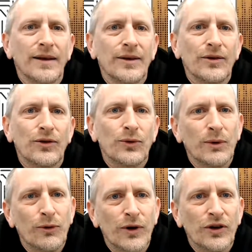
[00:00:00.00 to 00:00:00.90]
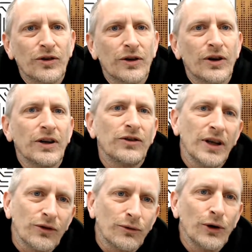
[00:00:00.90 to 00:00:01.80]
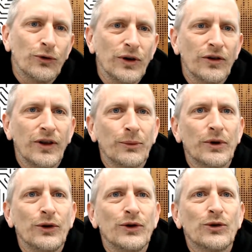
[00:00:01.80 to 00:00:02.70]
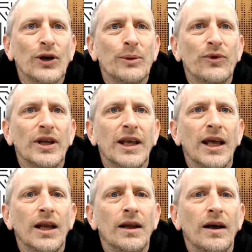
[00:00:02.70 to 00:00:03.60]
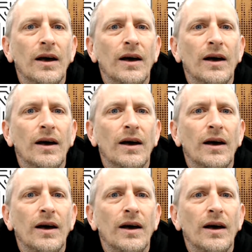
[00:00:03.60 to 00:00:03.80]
Swivel version of 96, rotaries, I think we're within the same thing again.